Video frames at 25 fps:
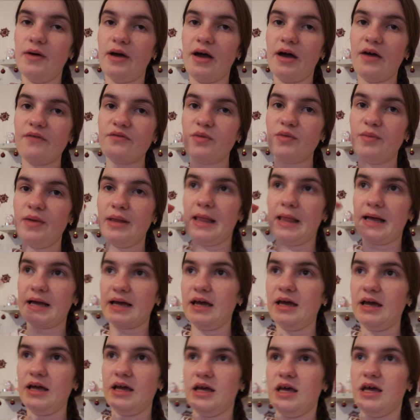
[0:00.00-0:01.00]
I have to be
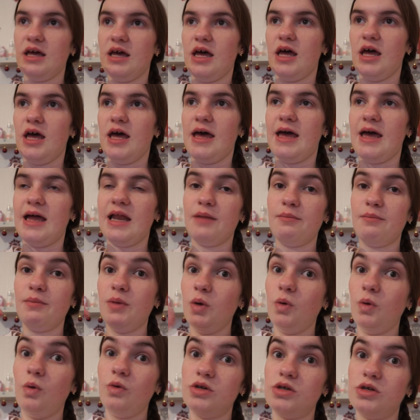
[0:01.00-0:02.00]
in a
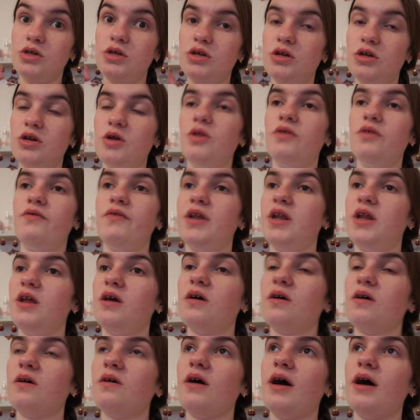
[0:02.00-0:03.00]
mood to do the
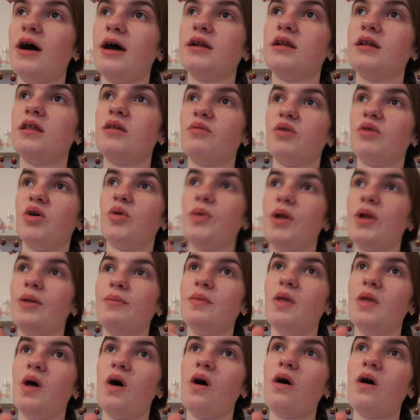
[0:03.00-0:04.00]
video, and at the moment I'm
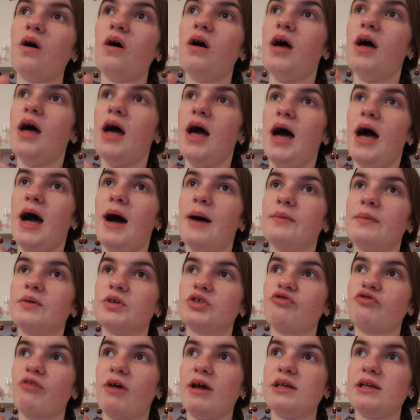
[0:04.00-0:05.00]
not. I'm just
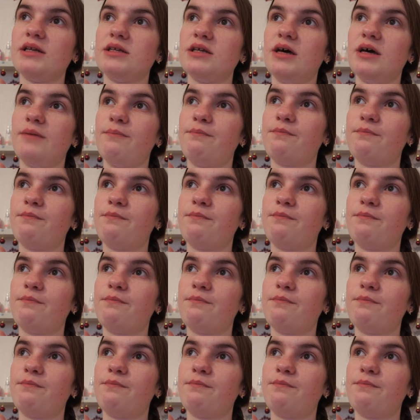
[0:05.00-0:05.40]
trying to